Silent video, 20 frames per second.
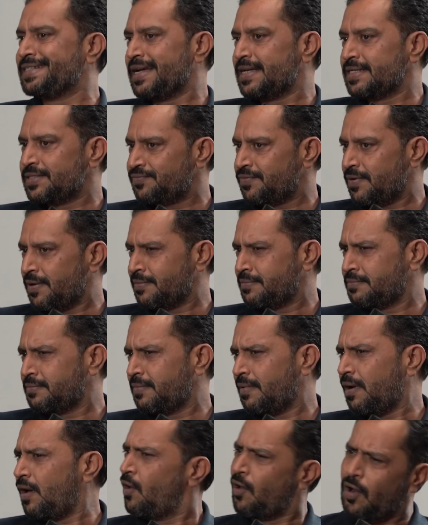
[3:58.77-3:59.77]
us from
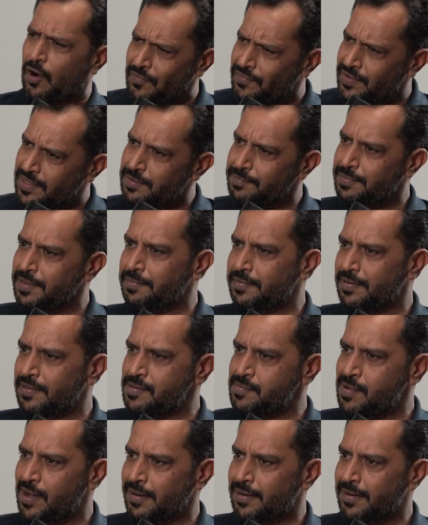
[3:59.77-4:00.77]
a lot of other people in the
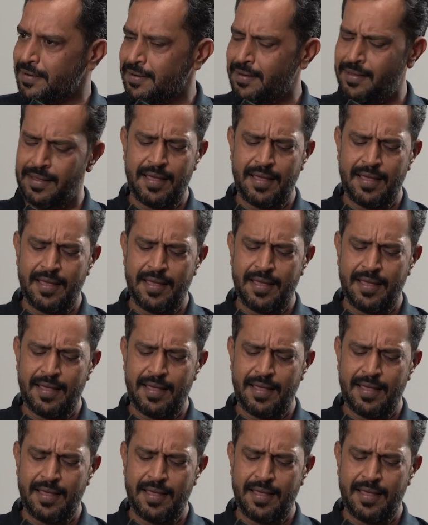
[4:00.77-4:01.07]
market.